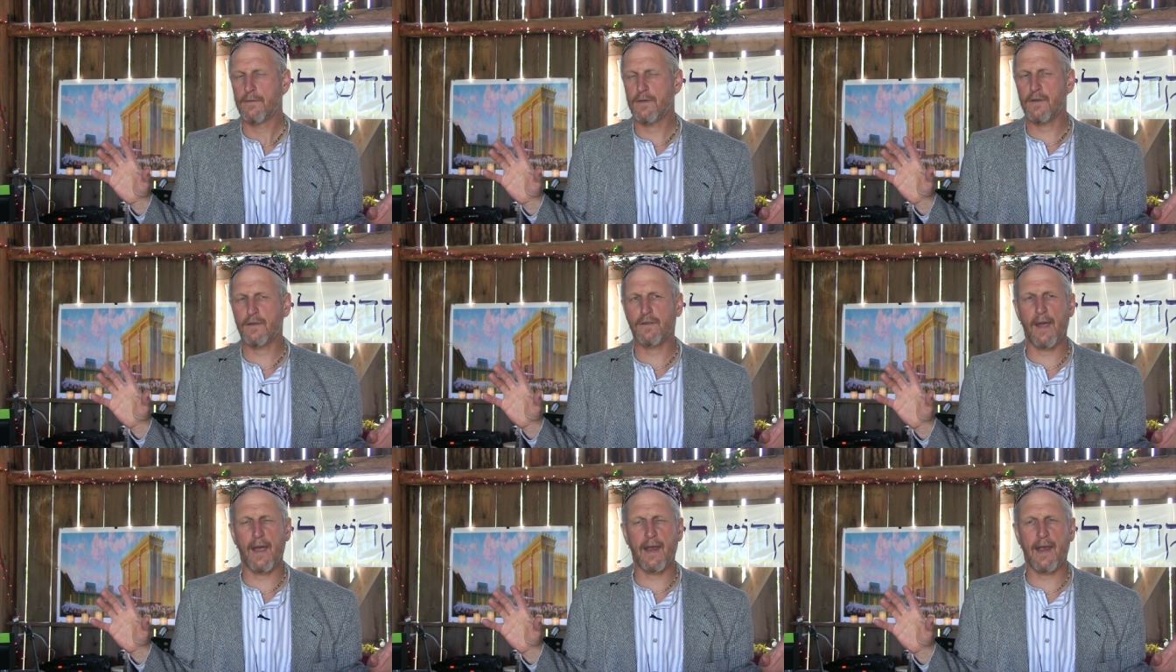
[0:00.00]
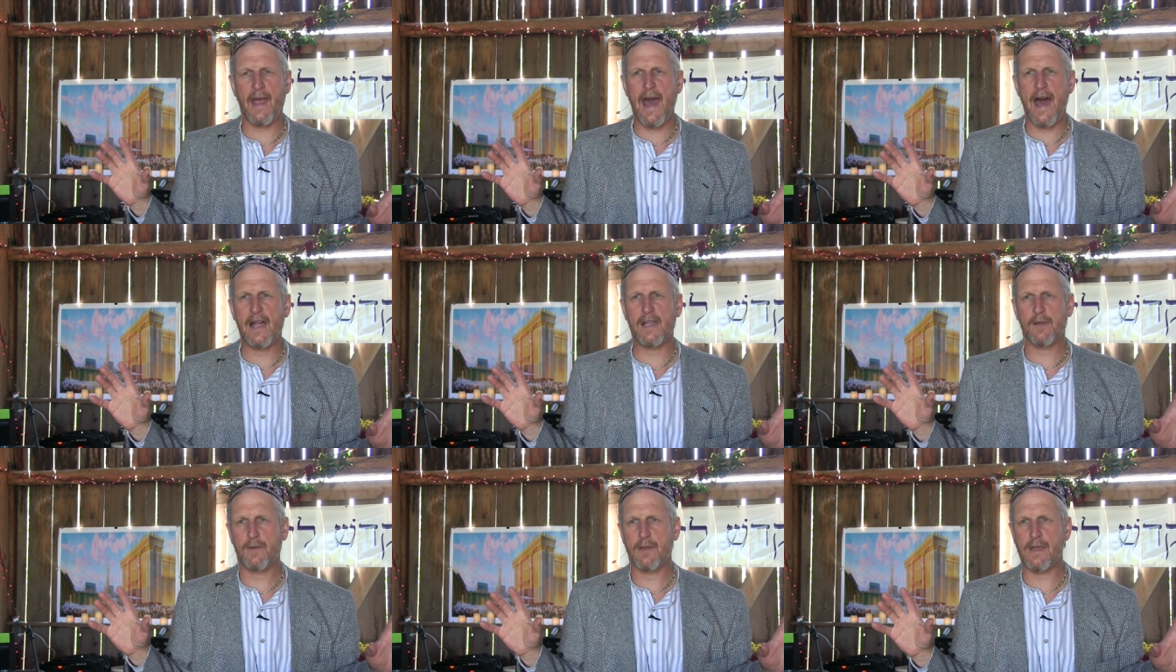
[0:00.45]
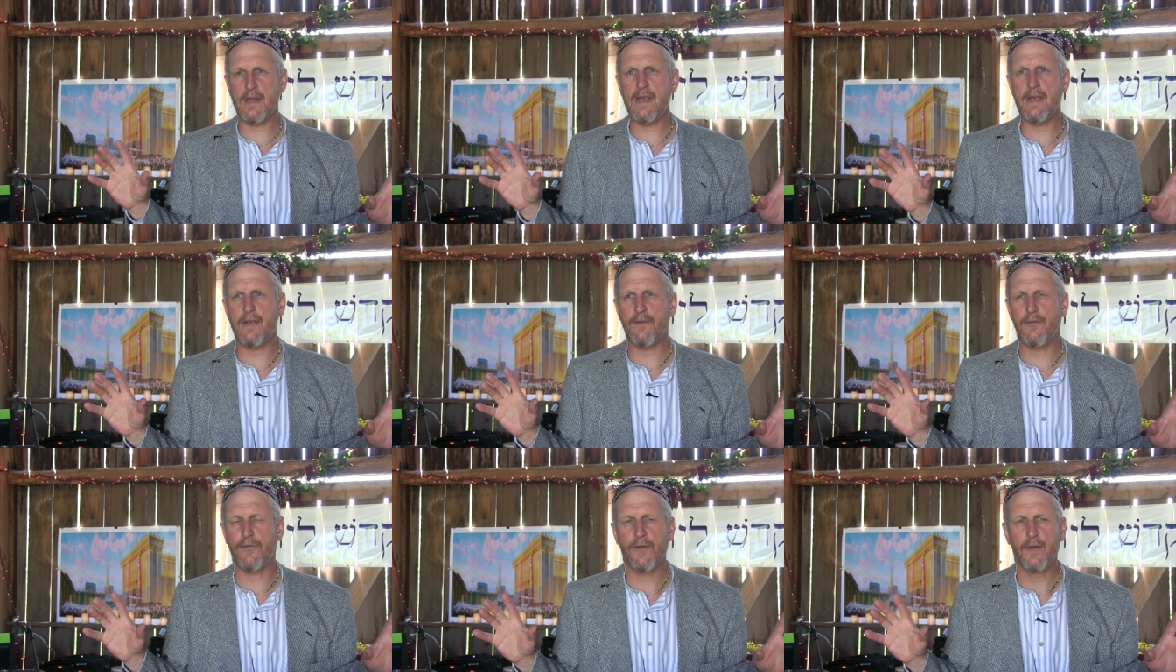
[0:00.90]
Just like Adam and
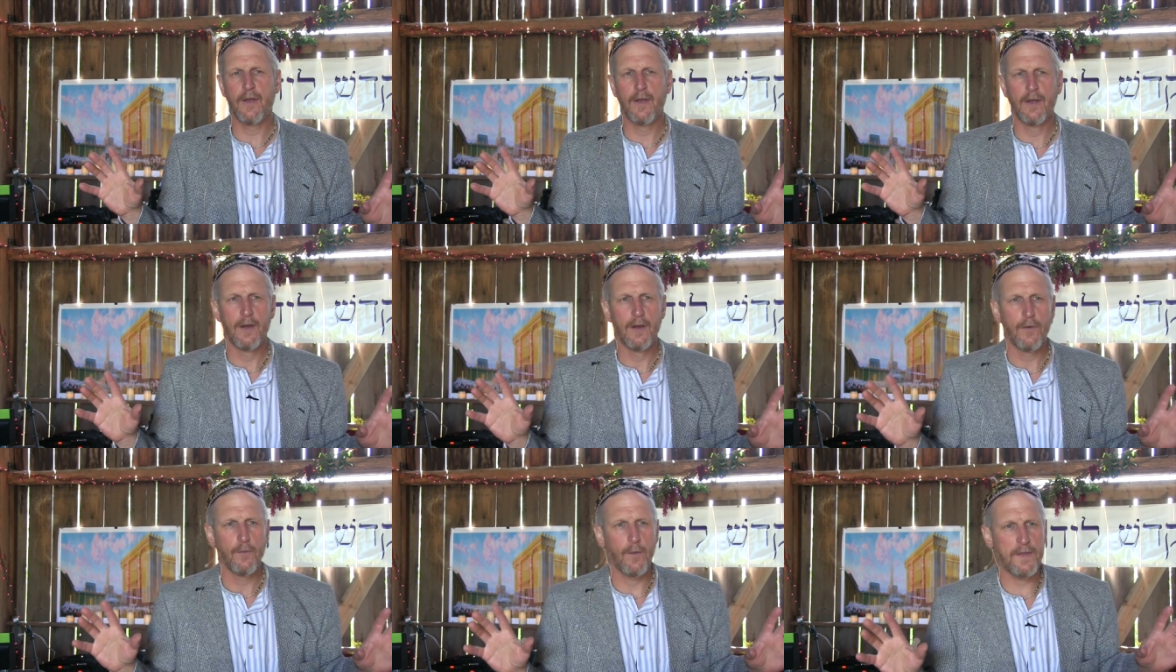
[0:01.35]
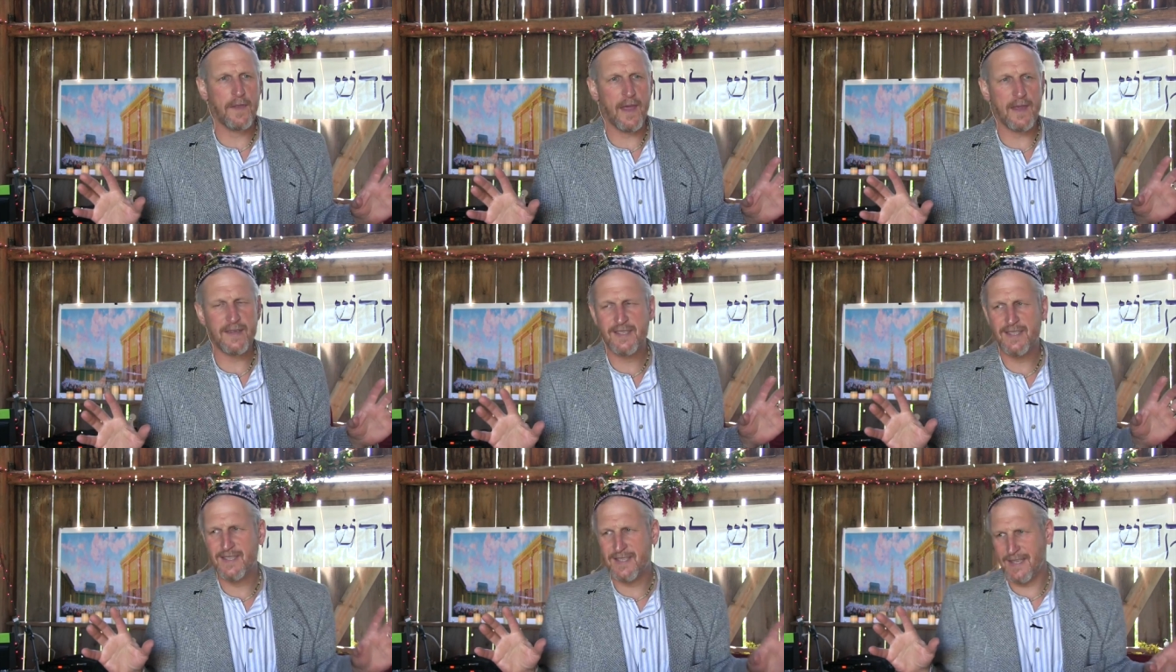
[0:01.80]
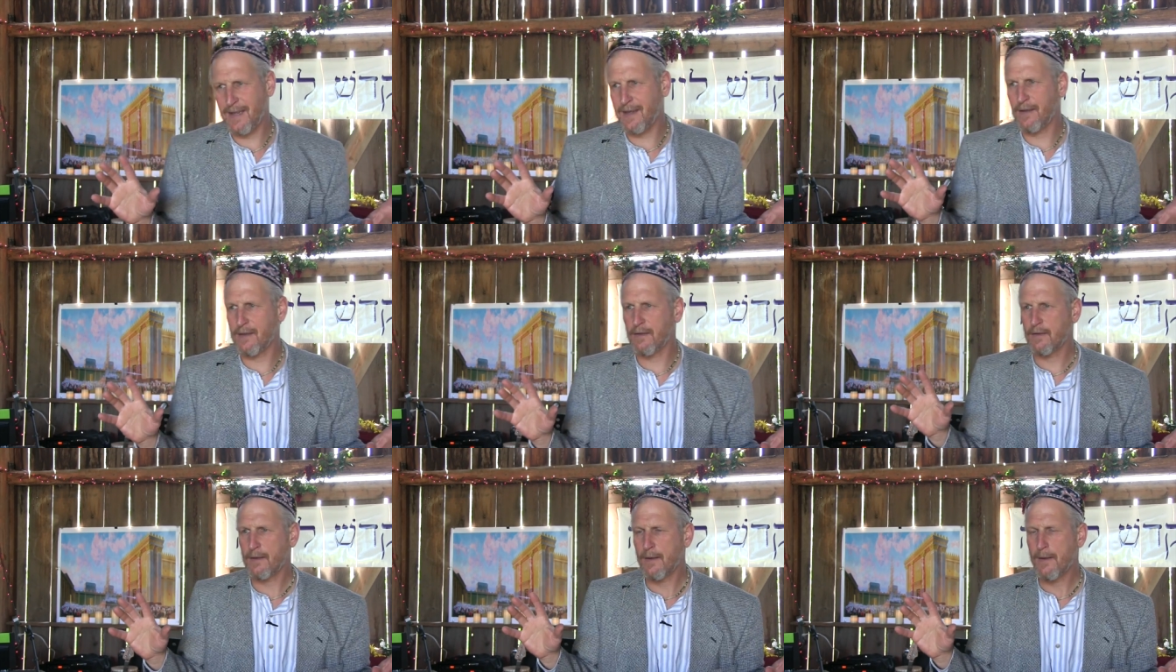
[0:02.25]
Eve, when they
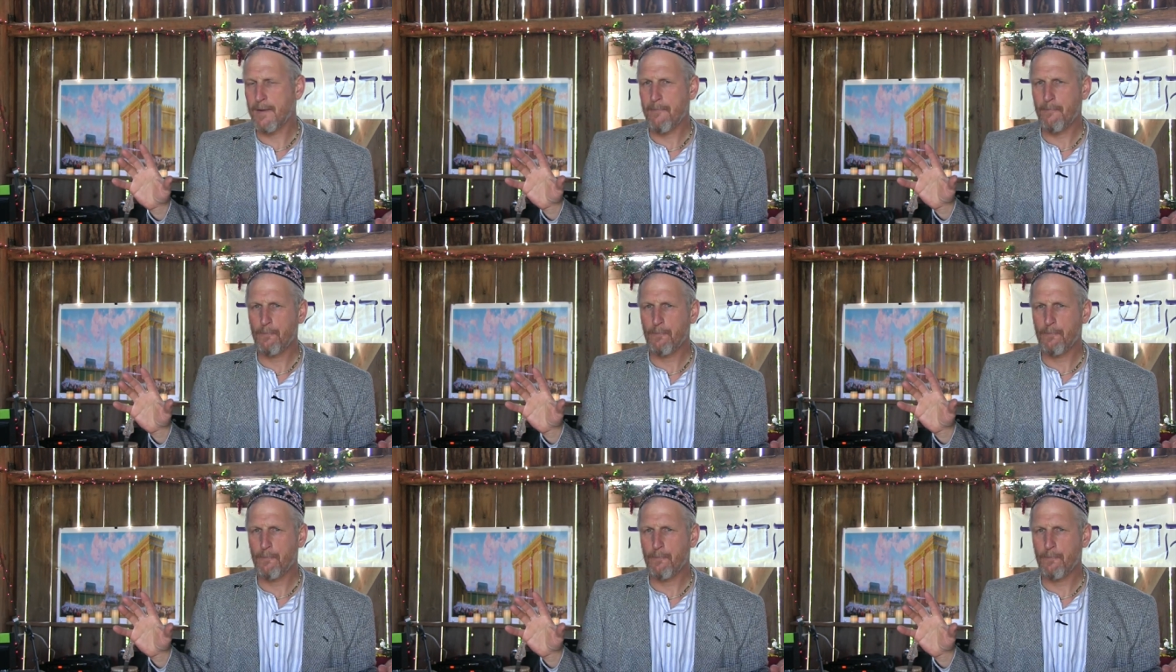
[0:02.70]
sinned,